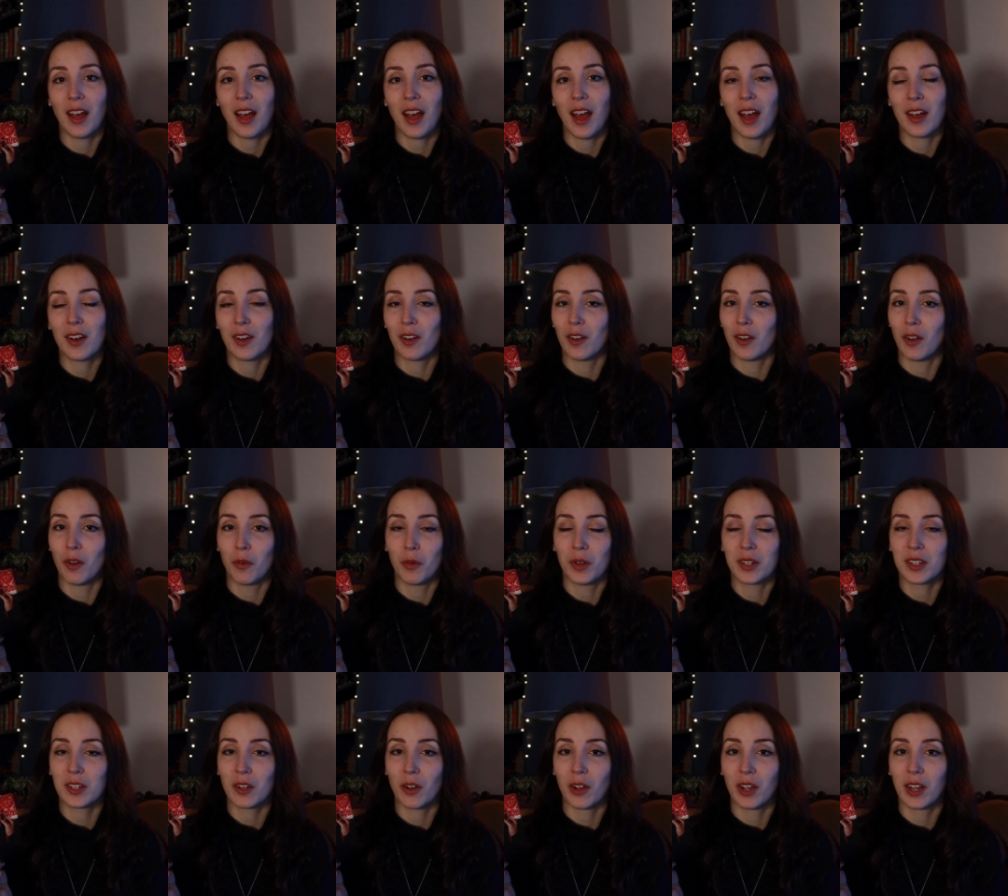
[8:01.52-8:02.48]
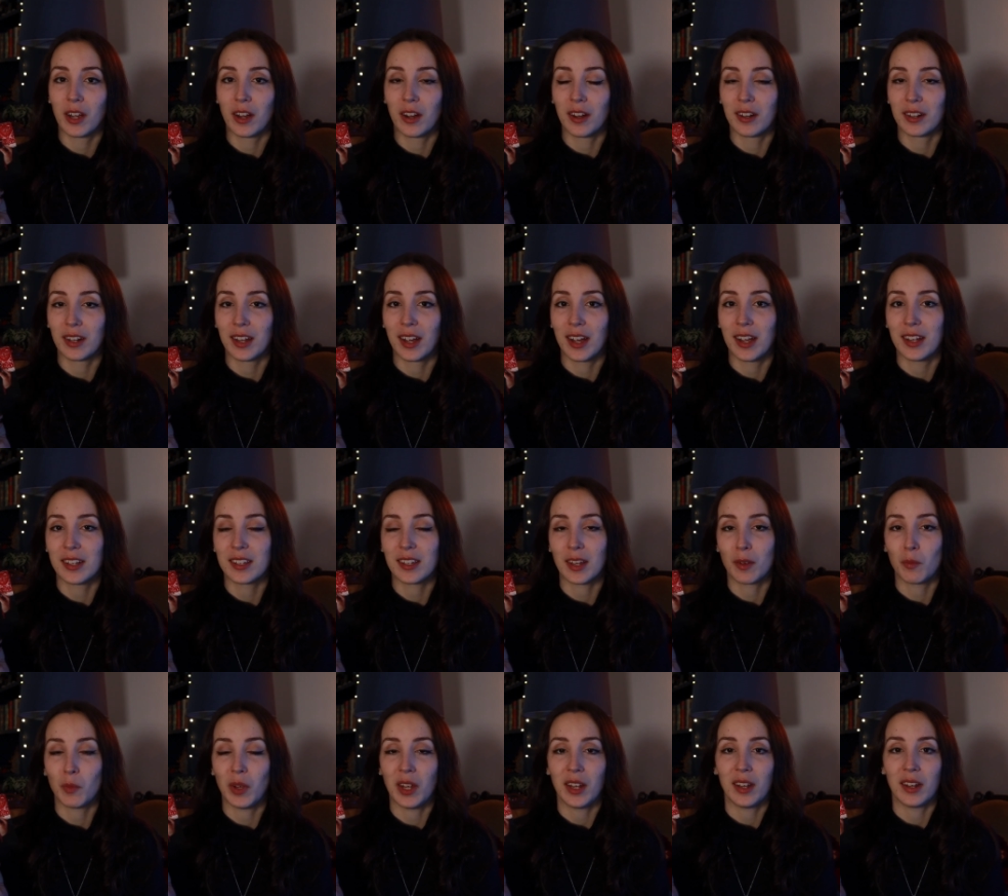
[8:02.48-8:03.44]
I don't know what's going on, guys.
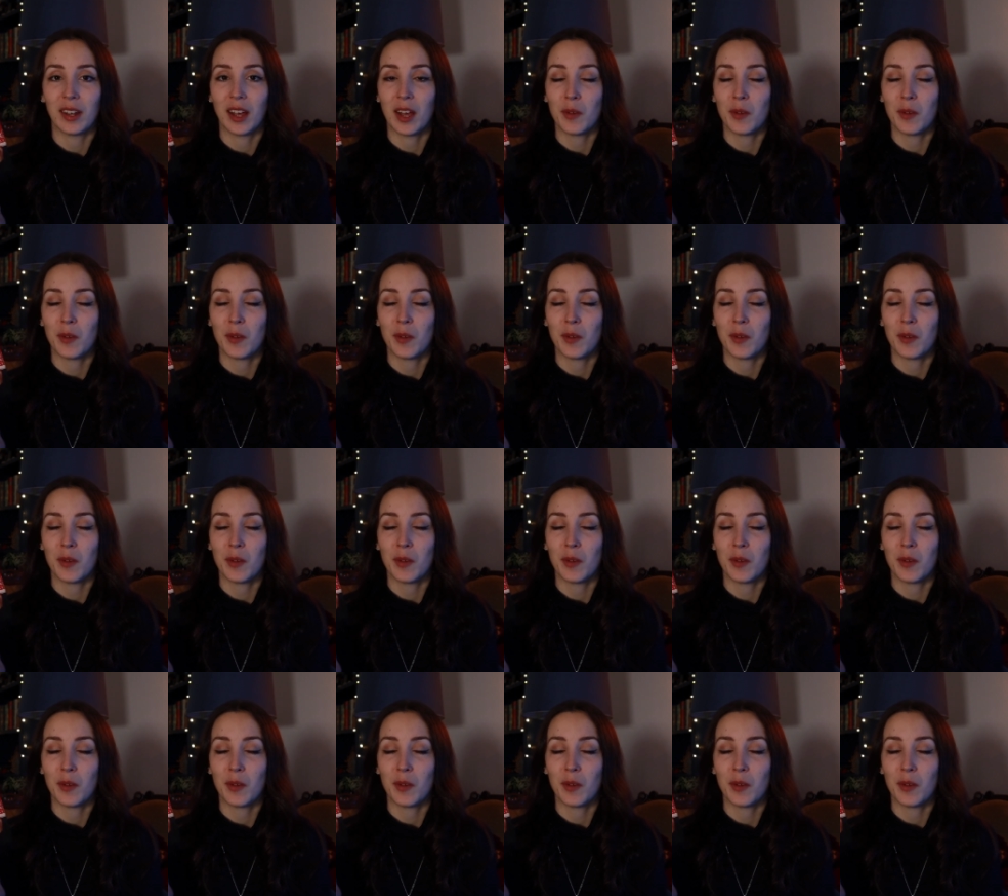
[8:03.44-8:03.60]
I mean,